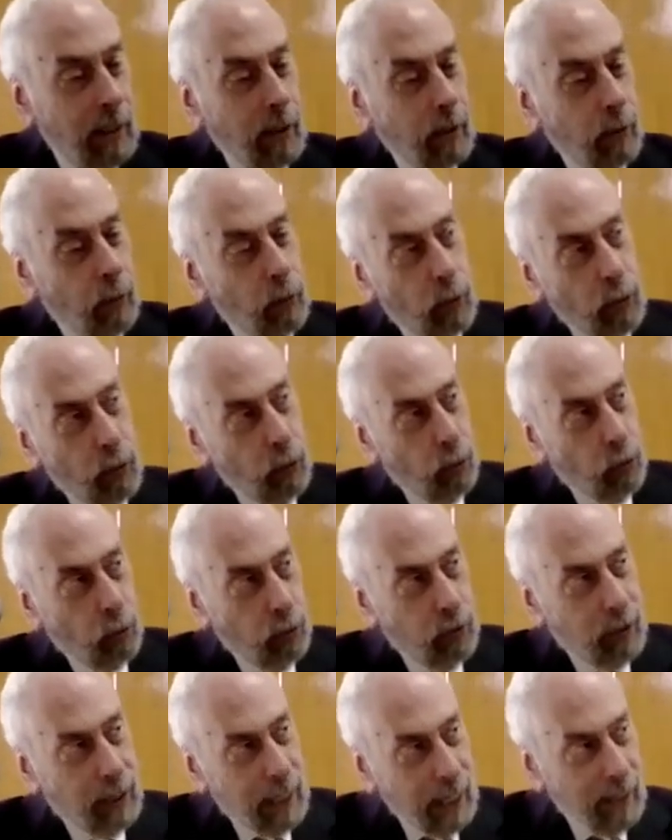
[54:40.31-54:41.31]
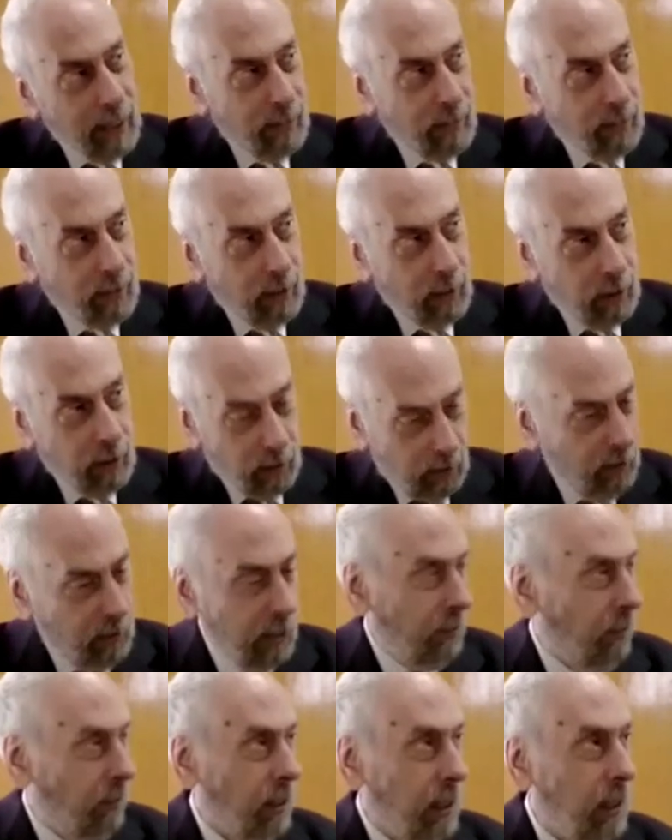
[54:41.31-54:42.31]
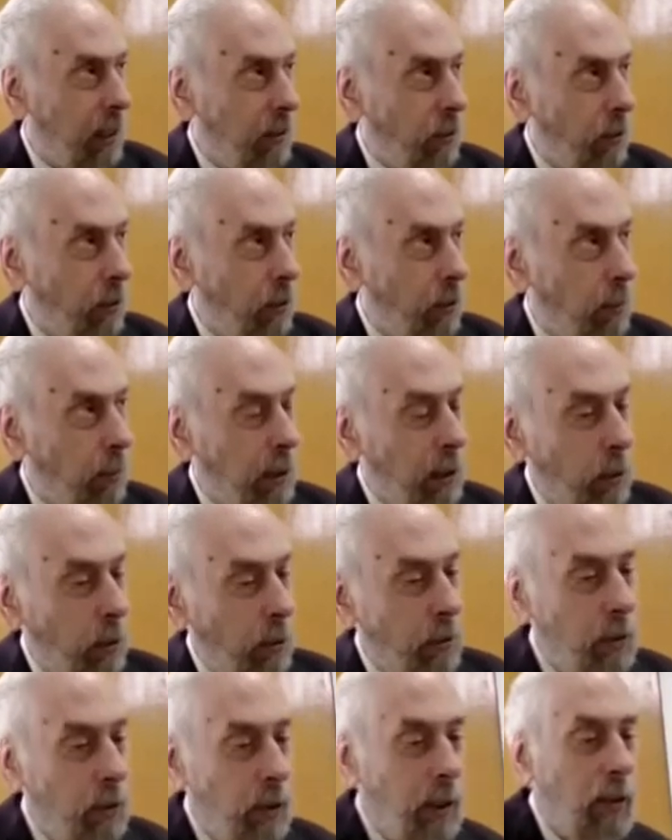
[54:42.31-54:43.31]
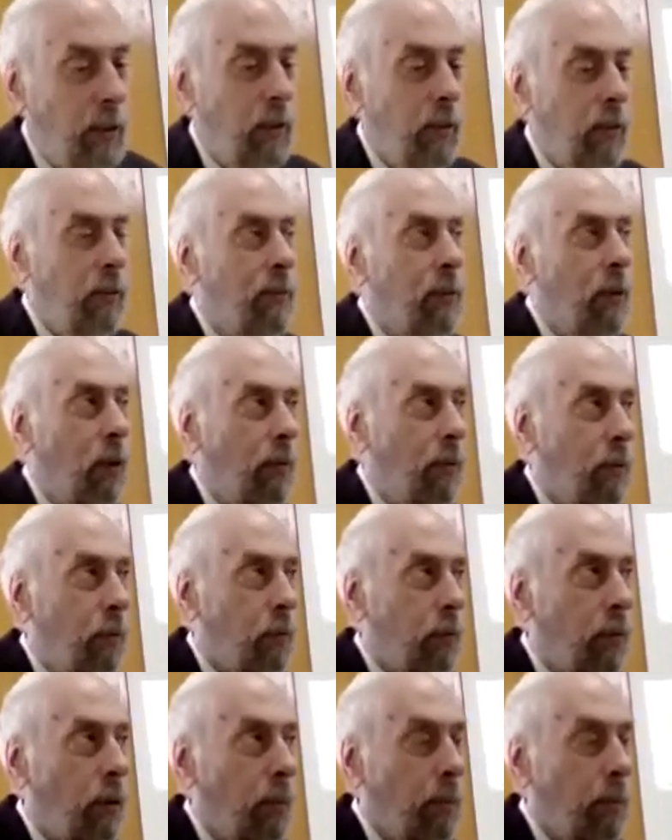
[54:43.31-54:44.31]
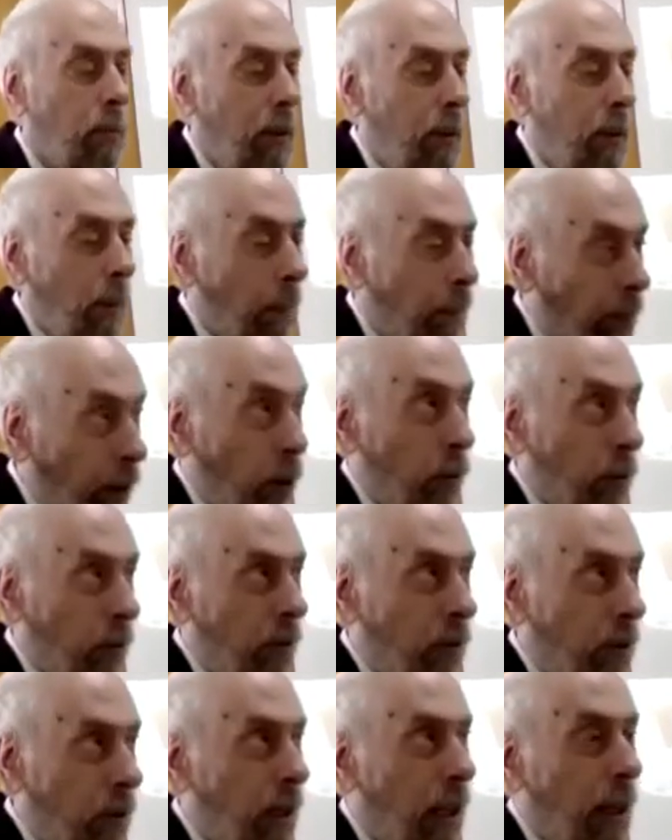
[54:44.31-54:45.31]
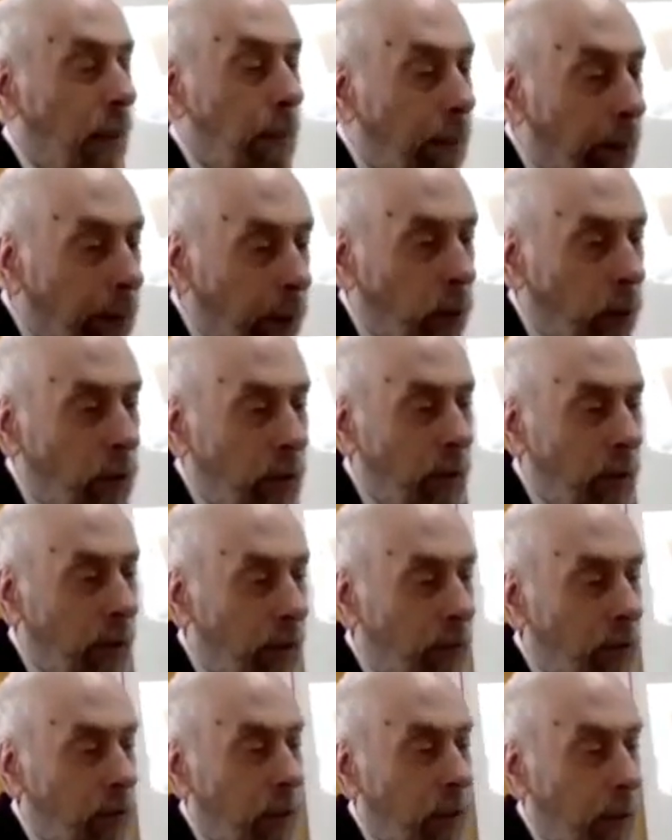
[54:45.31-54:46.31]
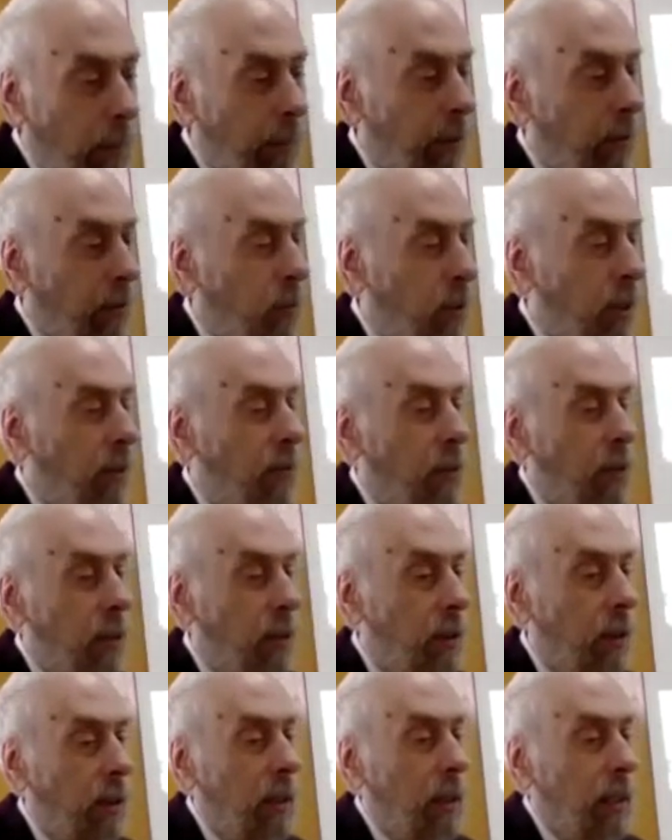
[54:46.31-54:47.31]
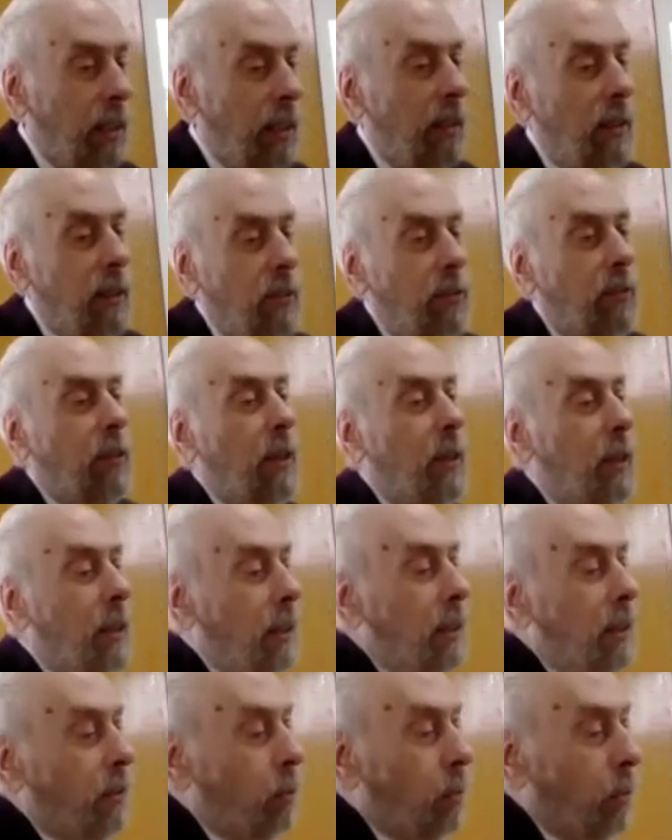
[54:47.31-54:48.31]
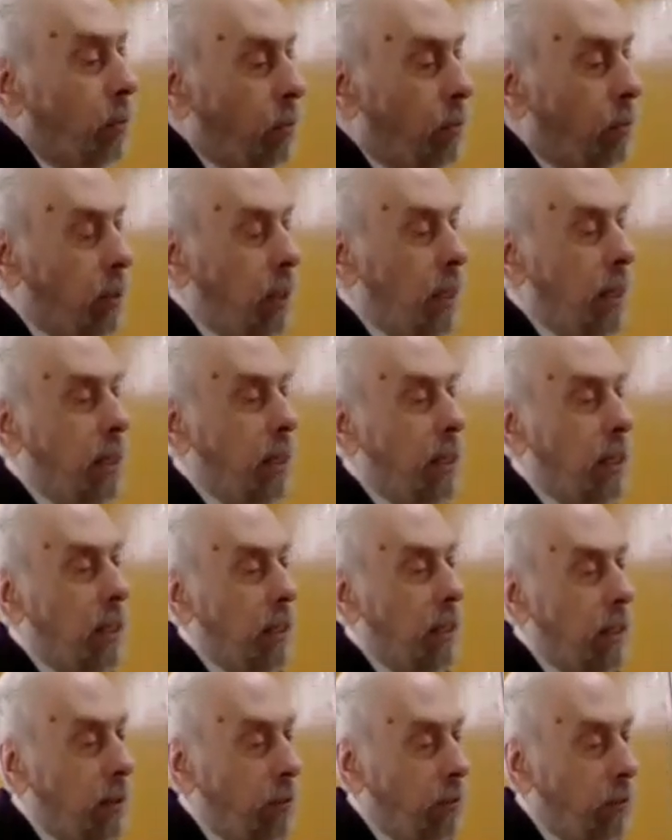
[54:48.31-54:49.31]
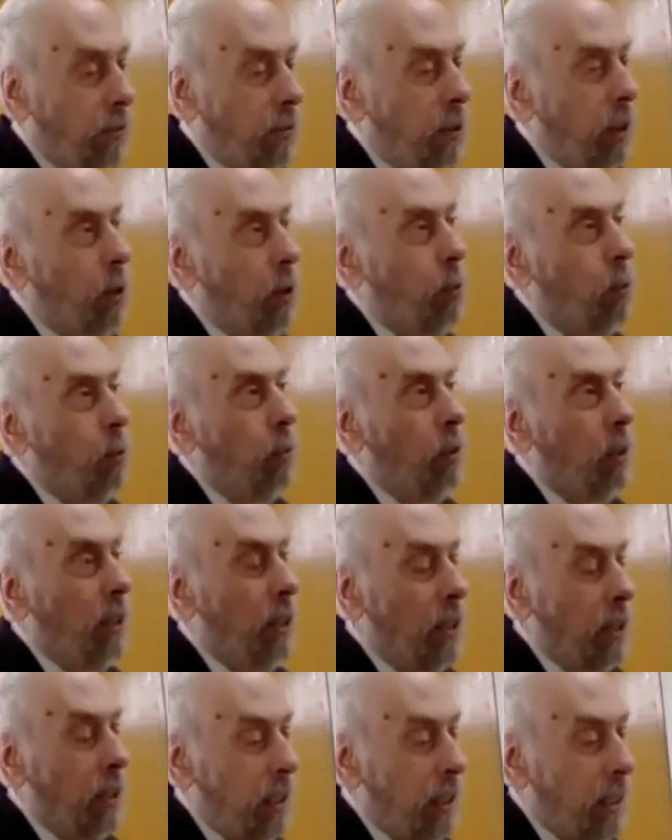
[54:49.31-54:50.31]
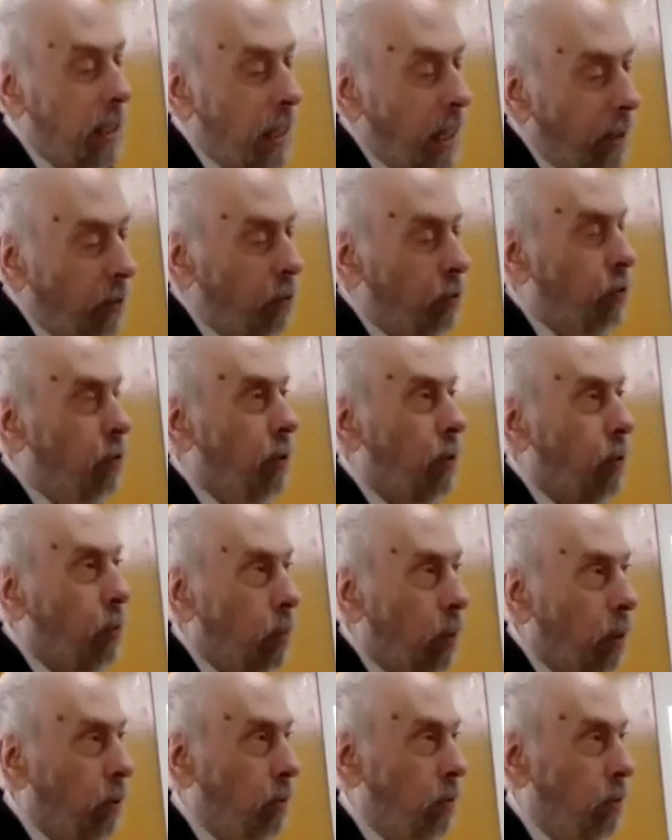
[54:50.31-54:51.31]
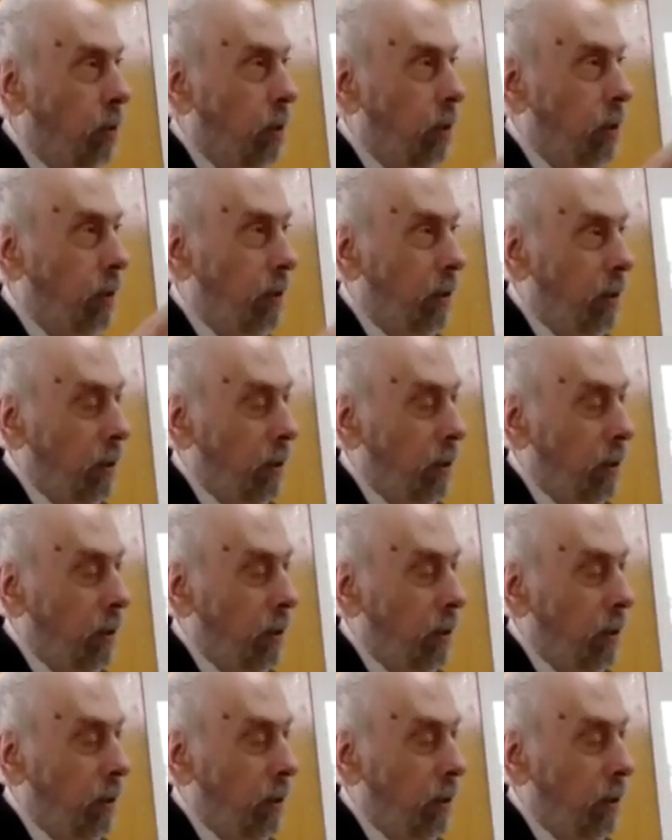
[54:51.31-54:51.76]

So you should cancel these cases because it evolves from pond, and pond is perceived in this, to say, slowly gushing water.